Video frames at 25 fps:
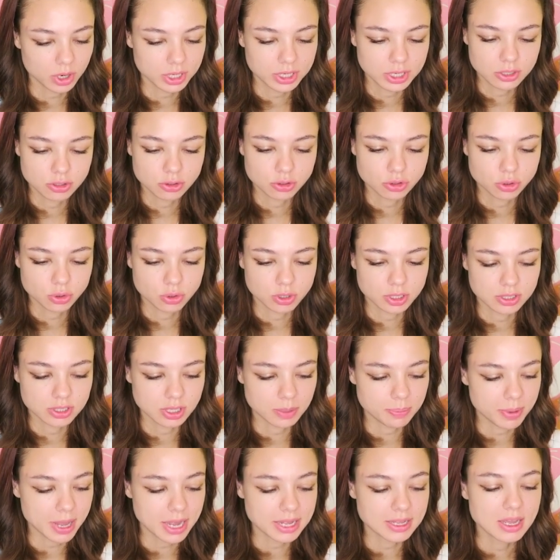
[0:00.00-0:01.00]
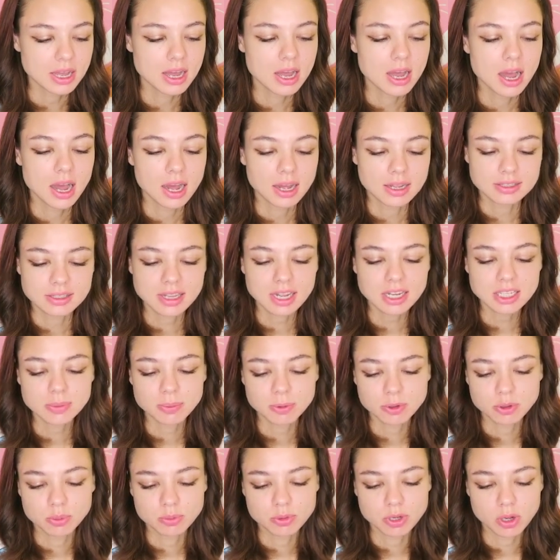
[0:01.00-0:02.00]
something for five. Do you know
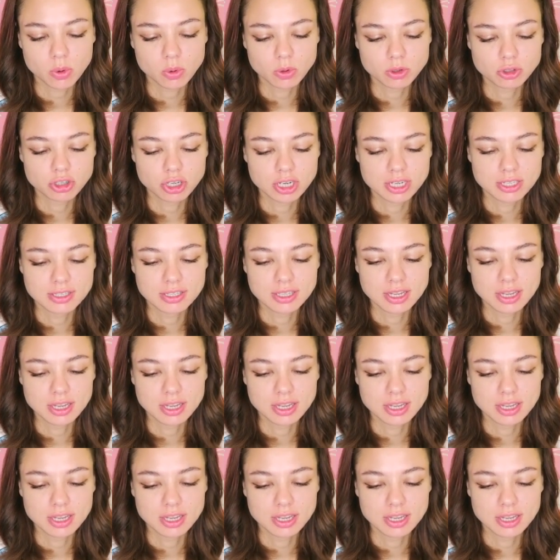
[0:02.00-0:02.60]
why I'm out of my